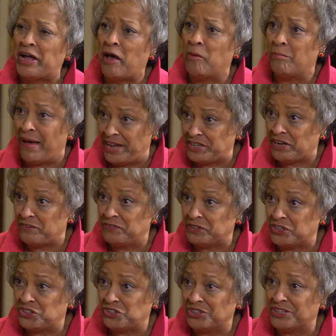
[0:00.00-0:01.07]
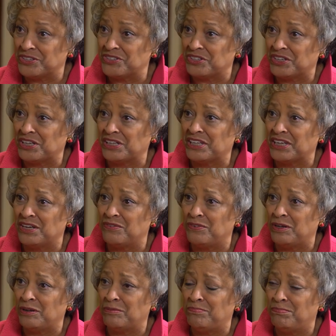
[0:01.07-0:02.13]
my definition, incidentally, of
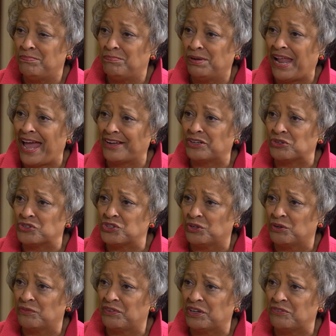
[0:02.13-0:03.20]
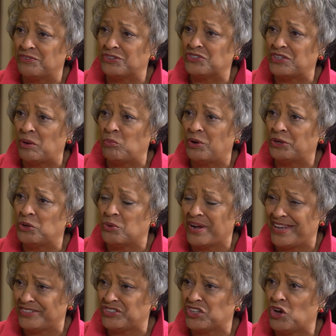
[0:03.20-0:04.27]
a black conservative is someone who
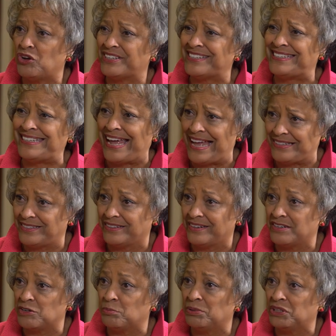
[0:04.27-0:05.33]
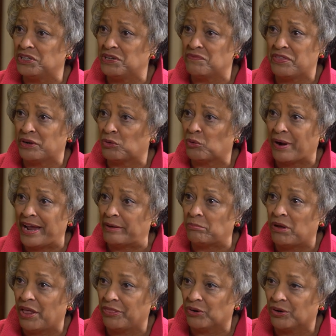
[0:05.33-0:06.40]
has the audacity to believe their
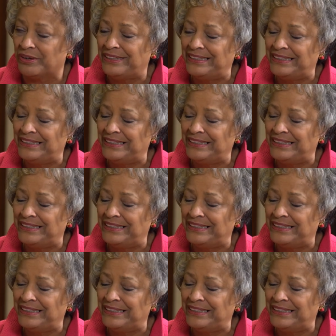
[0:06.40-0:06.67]
grandmother.